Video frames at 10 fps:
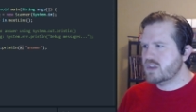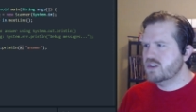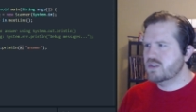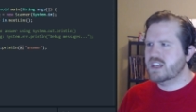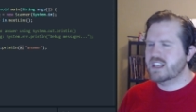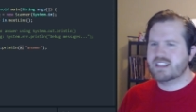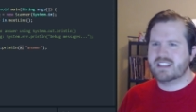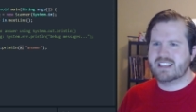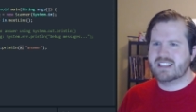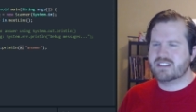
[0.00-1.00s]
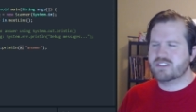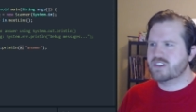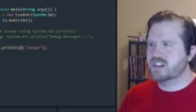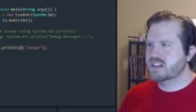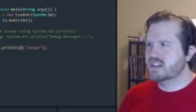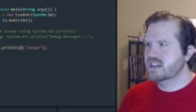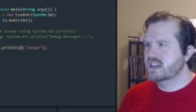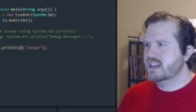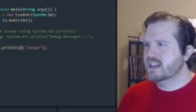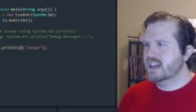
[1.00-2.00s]
You take in the integer
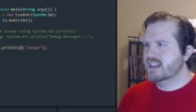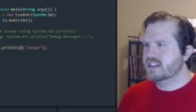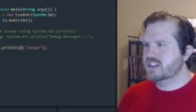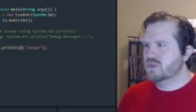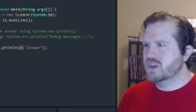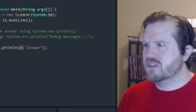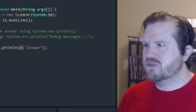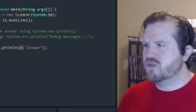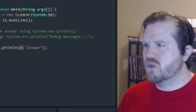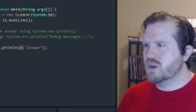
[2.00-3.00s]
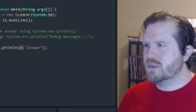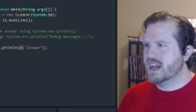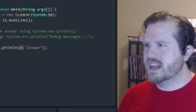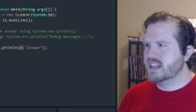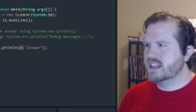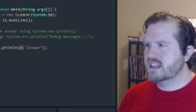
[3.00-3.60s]
and then you want to format it